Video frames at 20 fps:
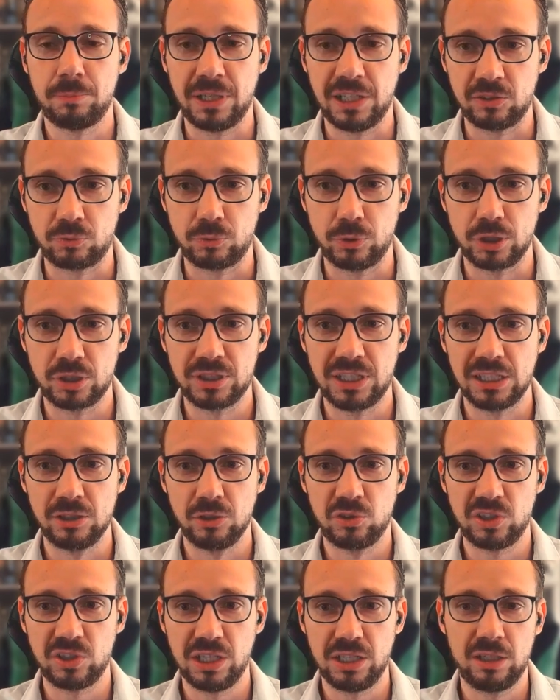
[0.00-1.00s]
password. Then you
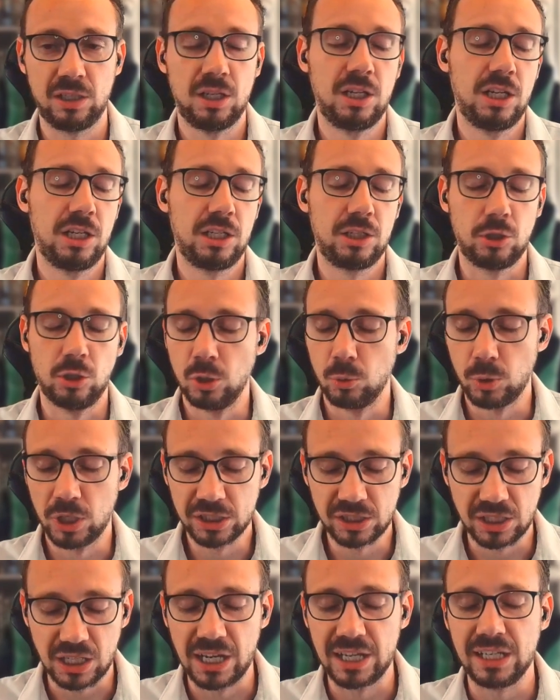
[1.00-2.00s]
say, you know
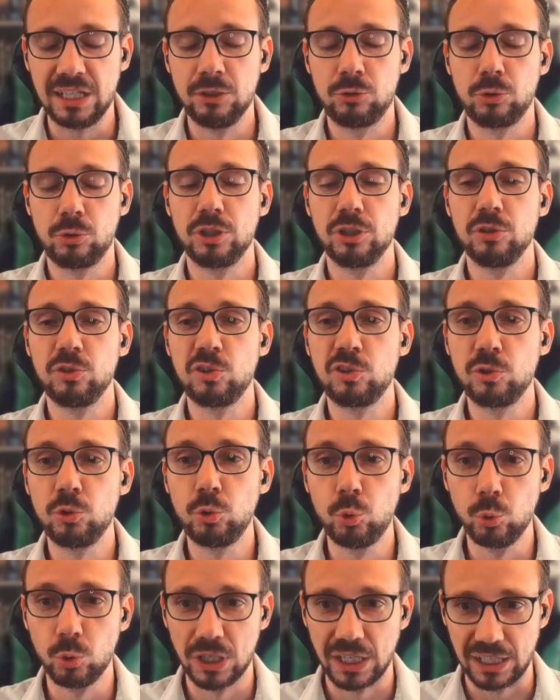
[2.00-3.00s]
what? I introduced
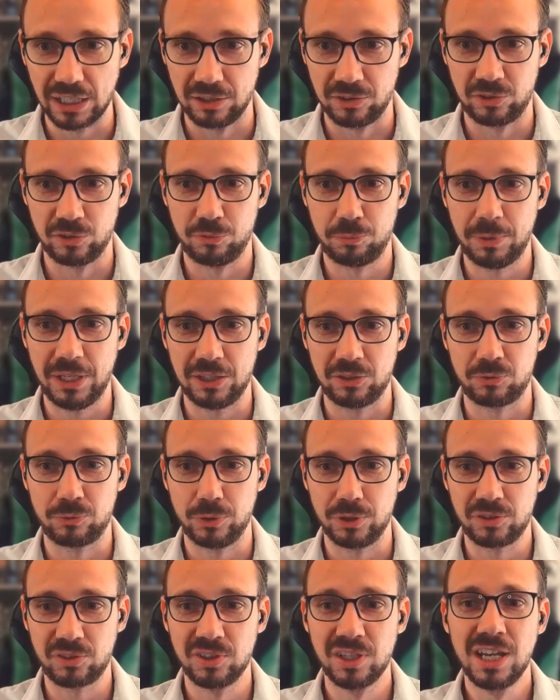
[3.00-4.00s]
2 layers of
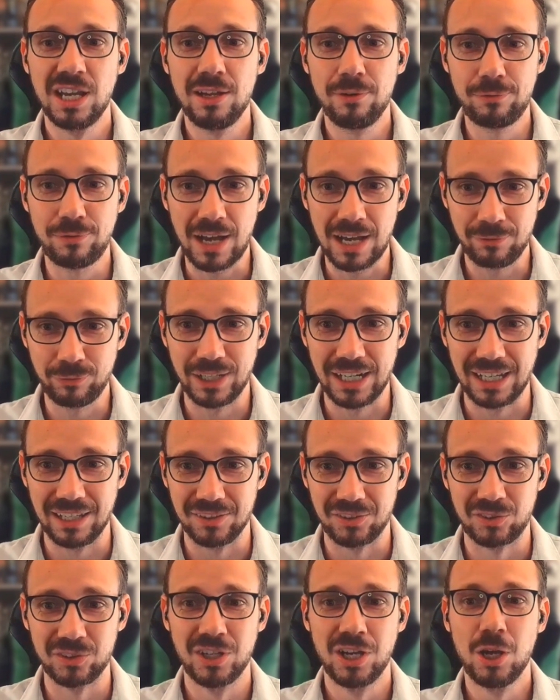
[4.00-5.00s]
passwords, 5
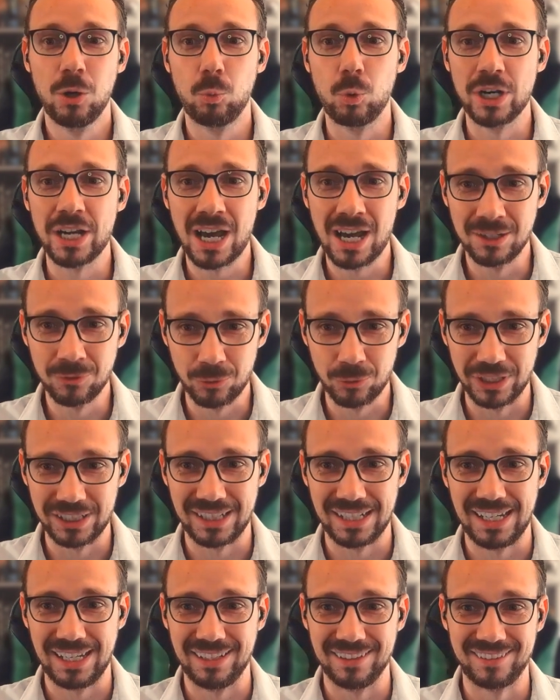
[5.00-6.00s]
layers, 100
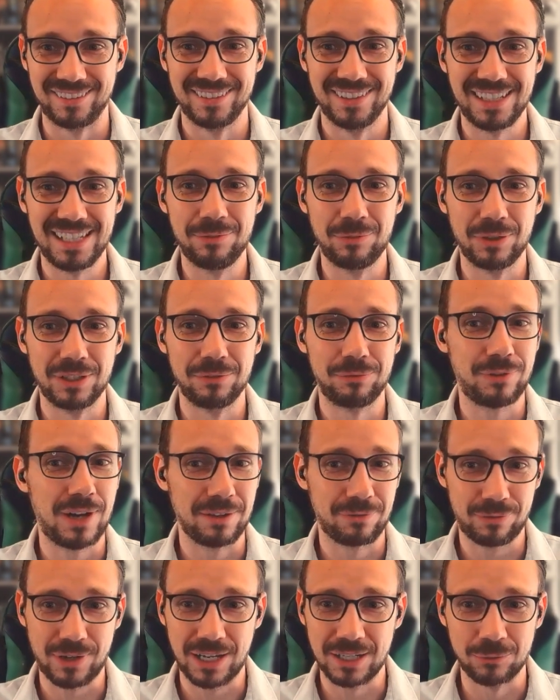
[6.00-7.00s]
layers, even
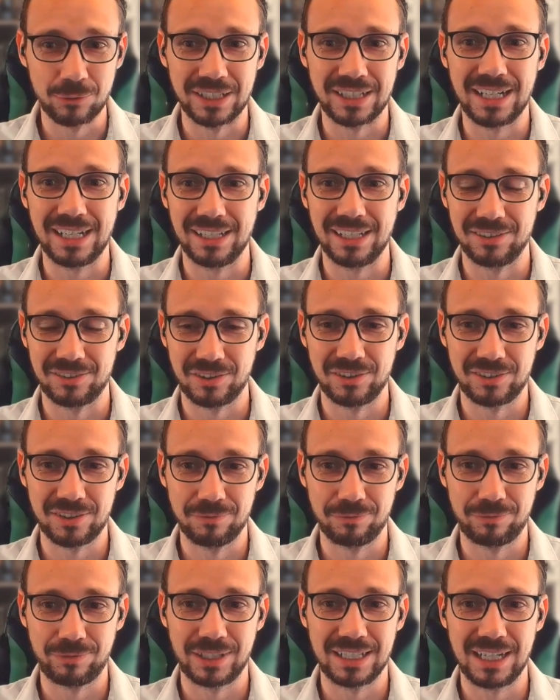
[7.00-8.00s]
500 layers or
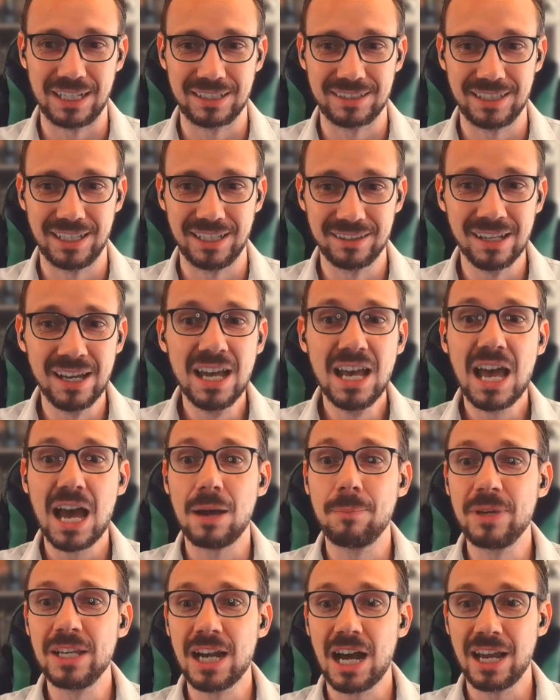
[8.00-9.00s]
something like that.
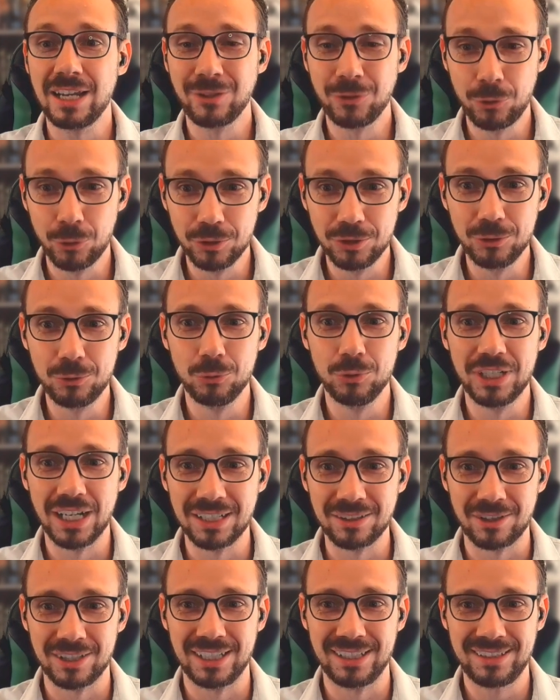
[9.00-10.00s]
I mean, I could do
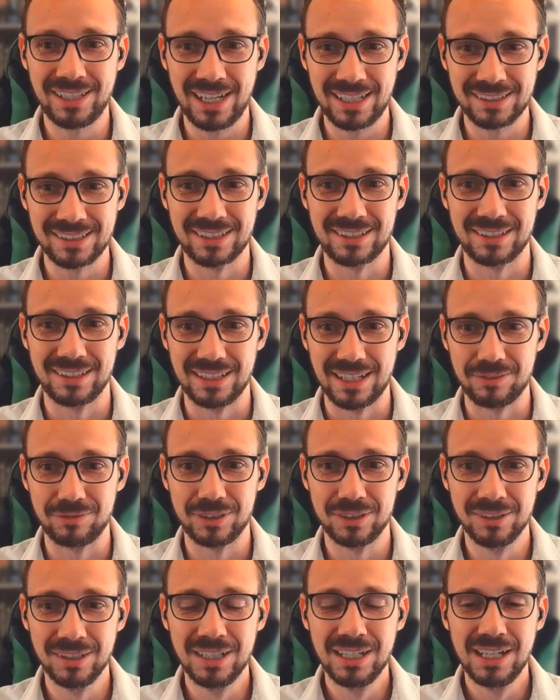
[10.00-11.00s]
that on the technical
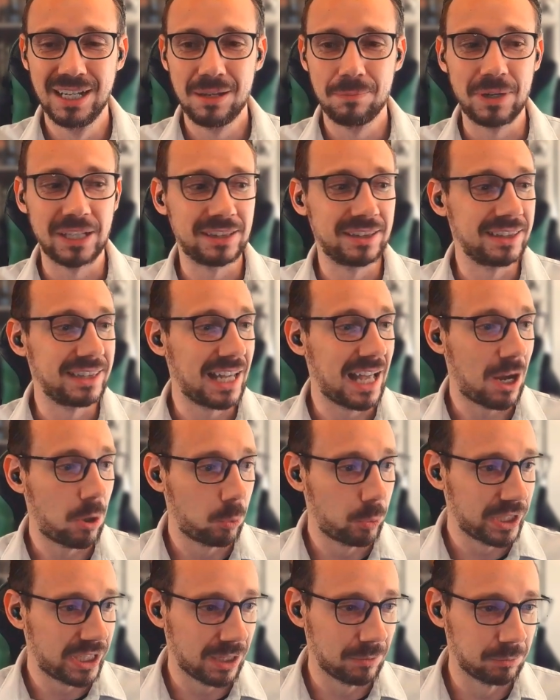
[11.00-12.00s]
level, but now
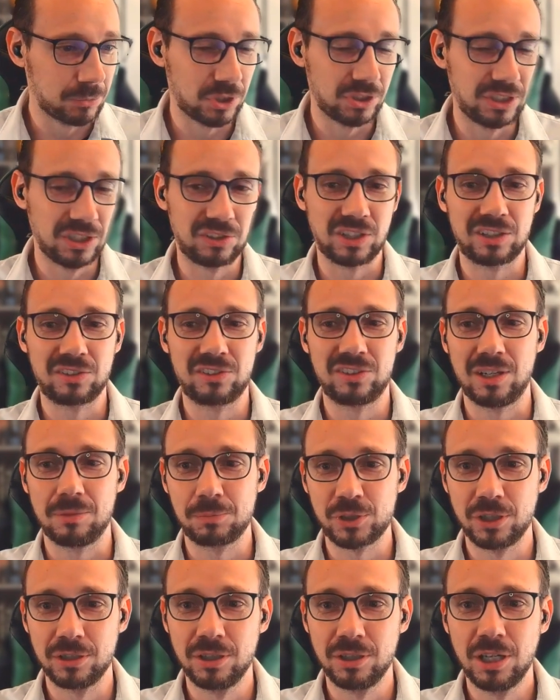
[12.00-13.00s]
we come to this
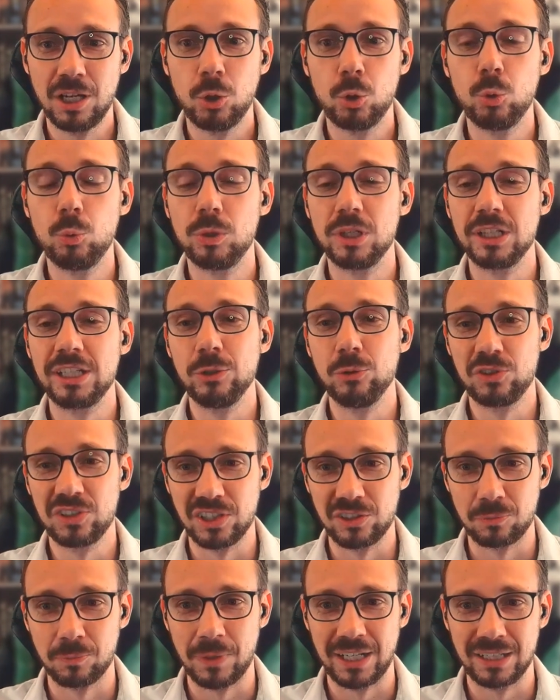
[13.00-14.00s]
exception, who will use
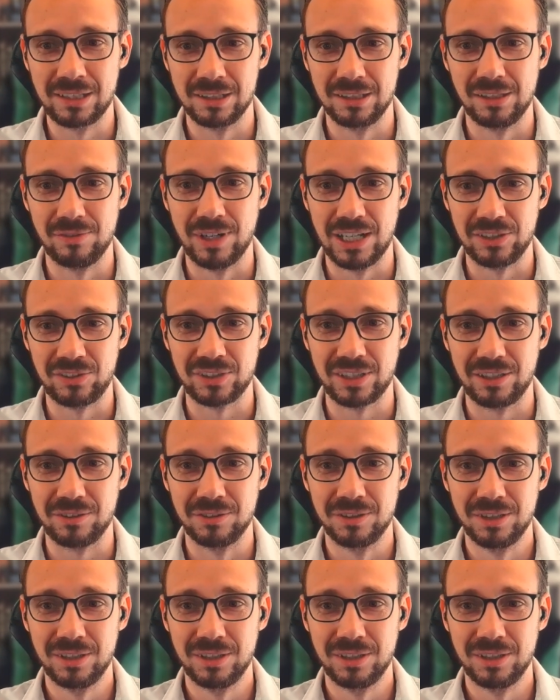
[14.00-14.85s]
this medical device now?